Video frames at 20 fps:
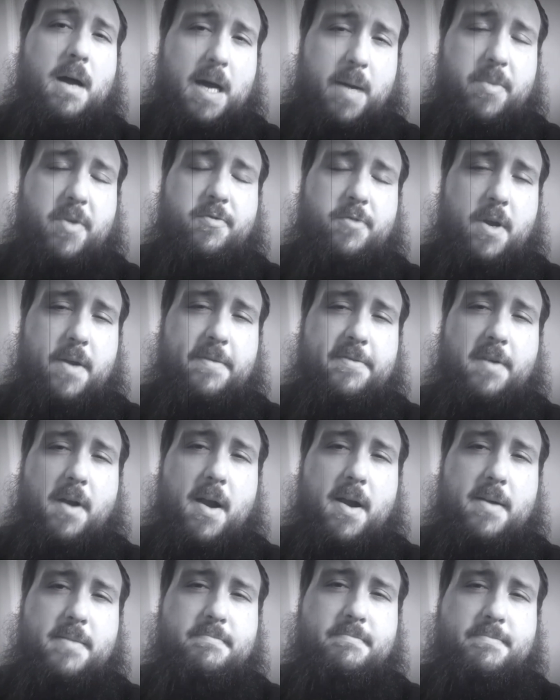I'm the Frank
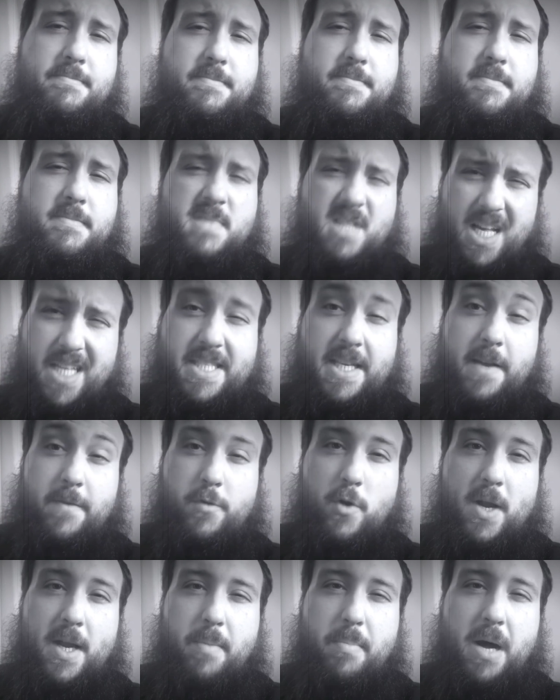Friar. Let's get
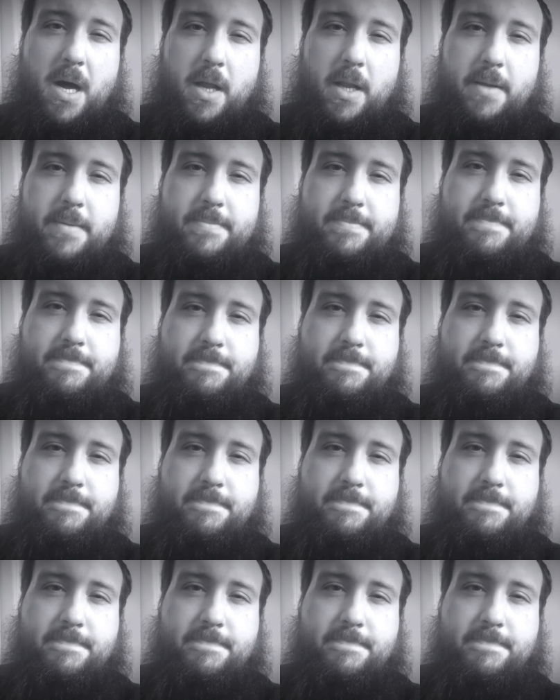frank about it.